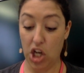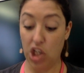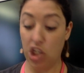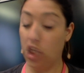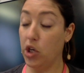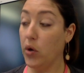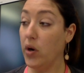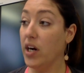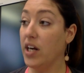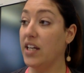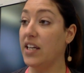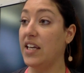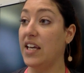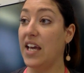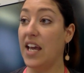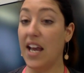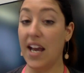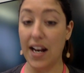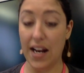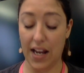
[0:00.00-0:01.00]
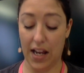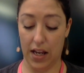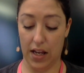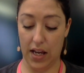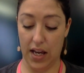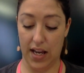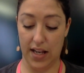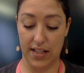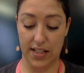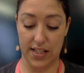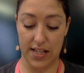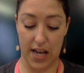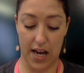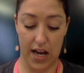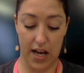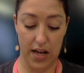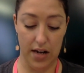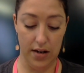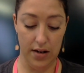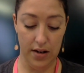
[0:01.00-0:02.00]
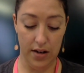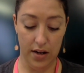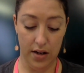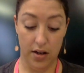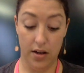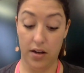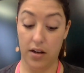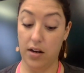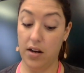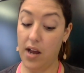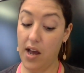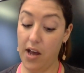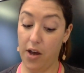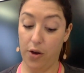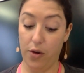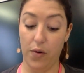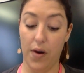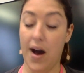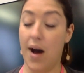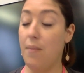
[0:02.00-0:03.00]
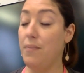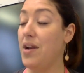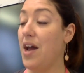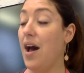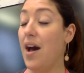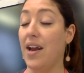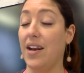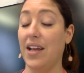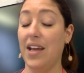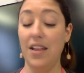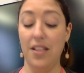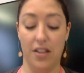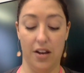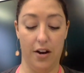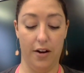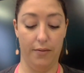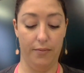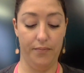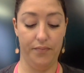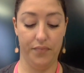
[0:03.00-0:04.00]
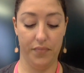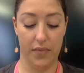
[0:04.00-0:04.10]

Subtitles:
"You're kidding," he said. "No, I'm not either."